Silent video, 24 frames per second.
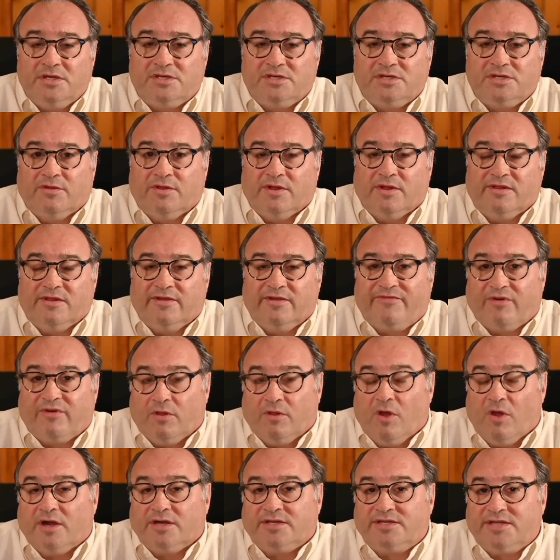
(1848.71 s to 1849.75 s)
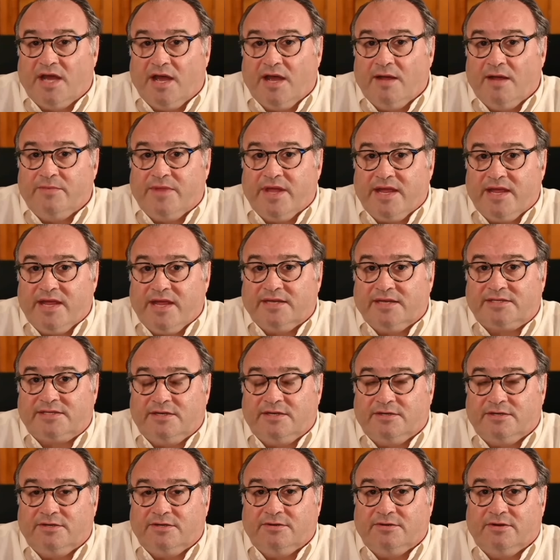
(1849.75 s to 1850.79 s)
so the, the, for a long time, they
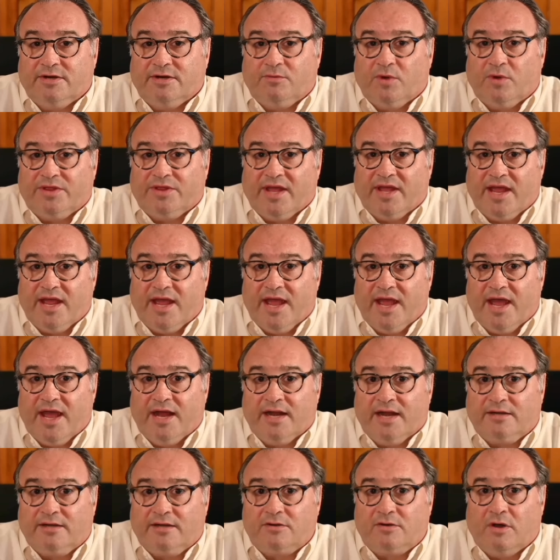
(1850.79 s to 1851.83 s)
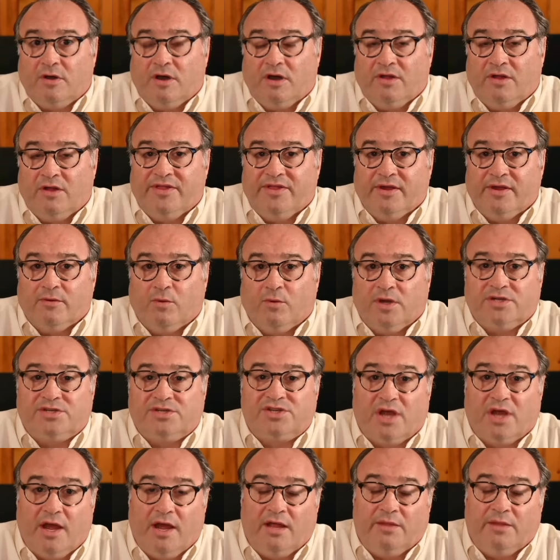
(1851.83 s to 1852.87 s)
instituted what they had called their one
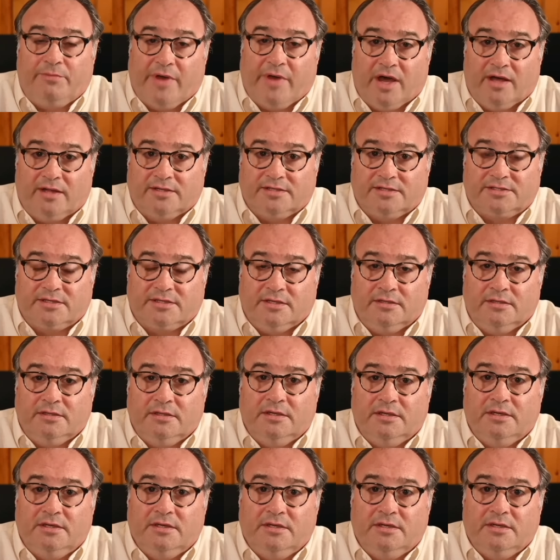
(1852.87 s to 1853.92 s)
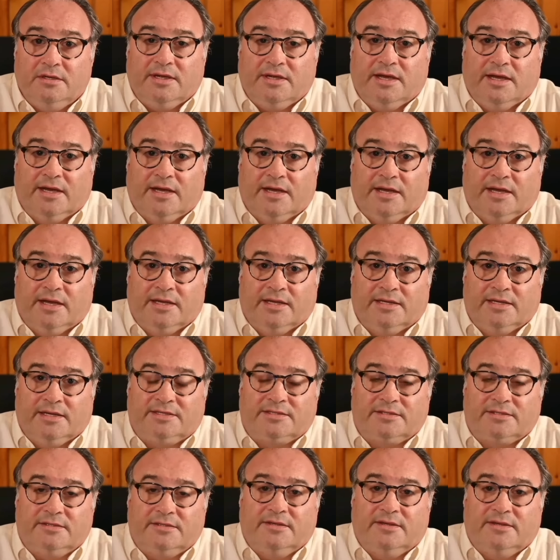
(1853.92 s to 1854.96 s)
child policy.
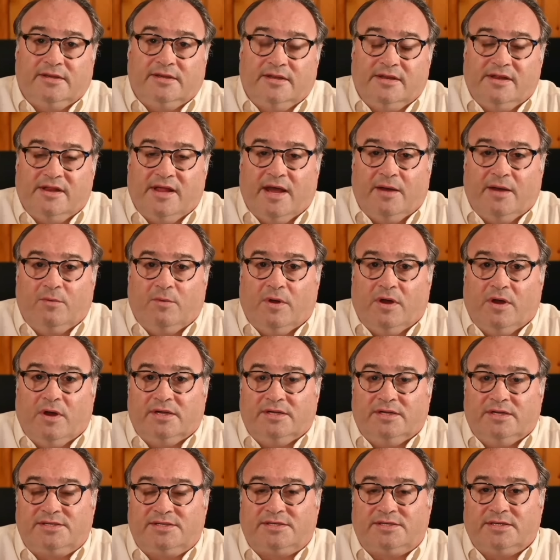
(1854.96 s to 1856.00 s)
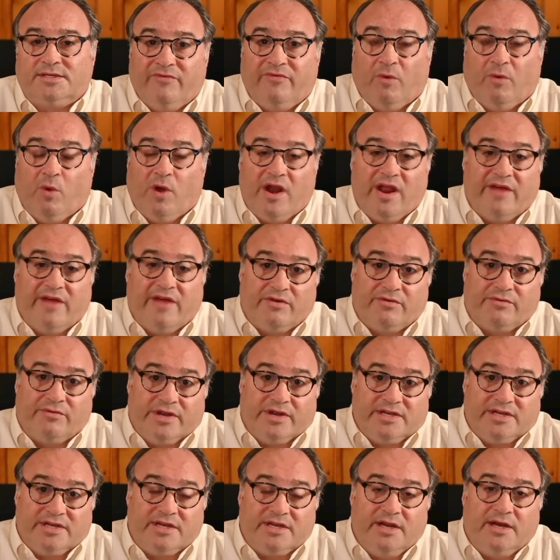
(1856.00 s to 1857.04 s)
And that was, for whatever
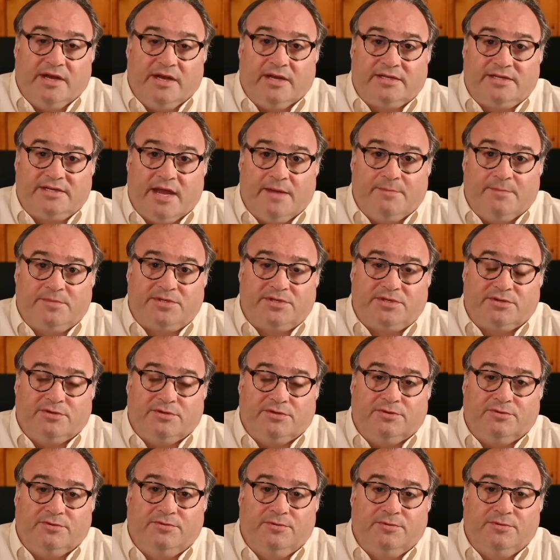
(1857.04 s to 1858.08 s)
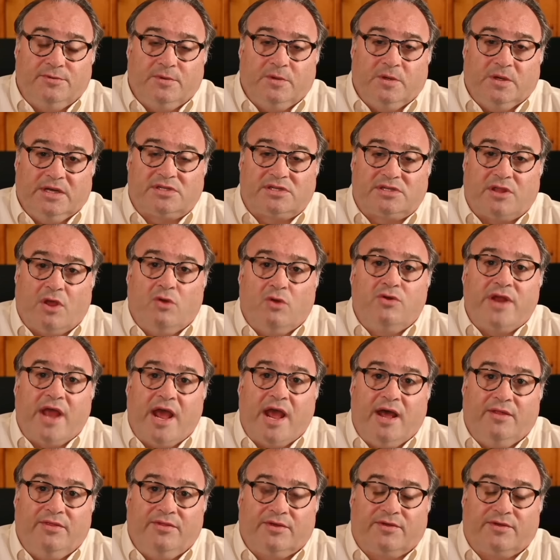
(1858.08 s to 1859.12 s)
reason, an attempt to slow
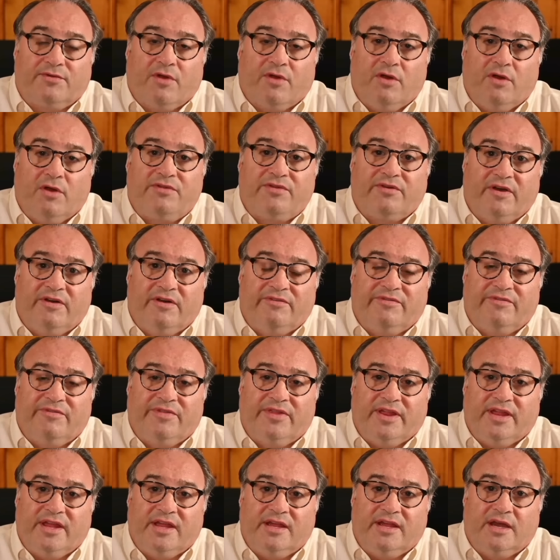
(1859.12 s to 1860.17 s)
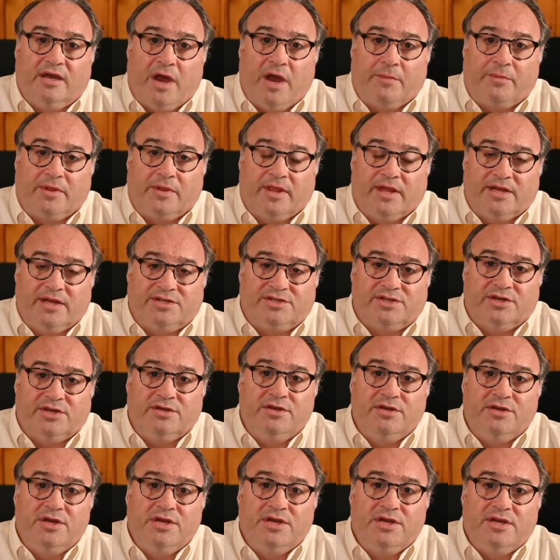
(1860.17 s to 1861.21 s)
down the growth of the
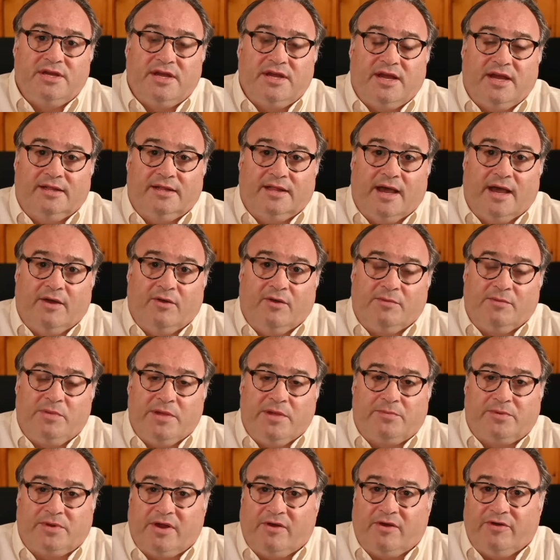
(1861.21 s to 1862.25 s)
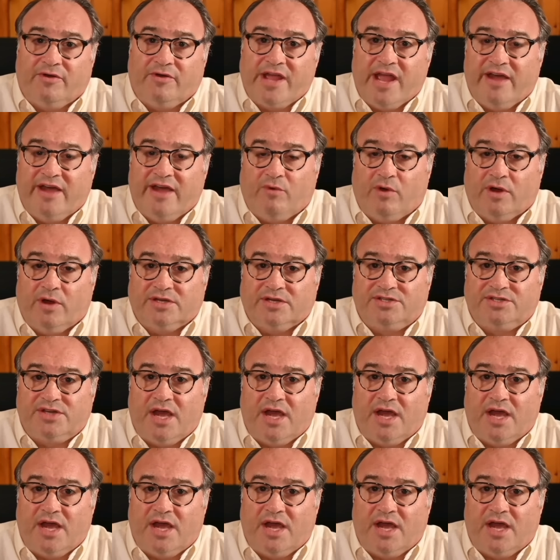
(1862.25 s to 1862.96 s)
population, allowing people to only have one